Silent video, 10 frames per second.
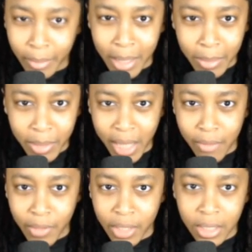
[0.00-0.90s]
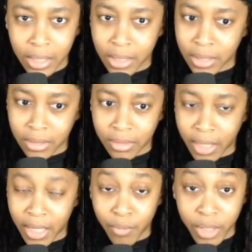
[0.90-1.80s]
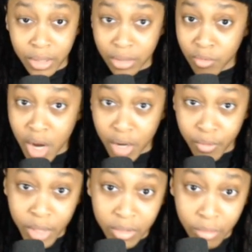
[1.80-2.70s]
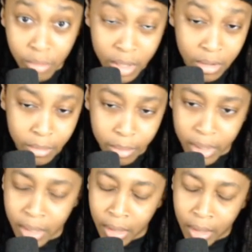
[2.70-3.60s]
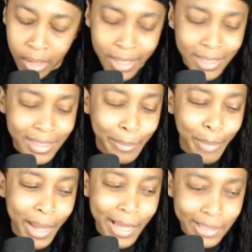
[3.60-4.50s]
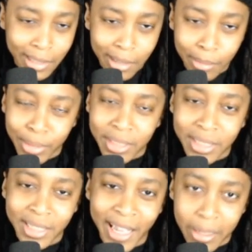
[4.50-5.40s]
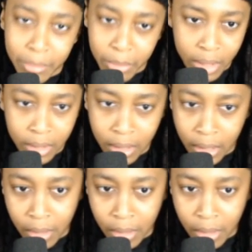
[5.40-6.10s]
maybe Dalvin Cook, because he runs the rock really well, but he's a matchup nightmare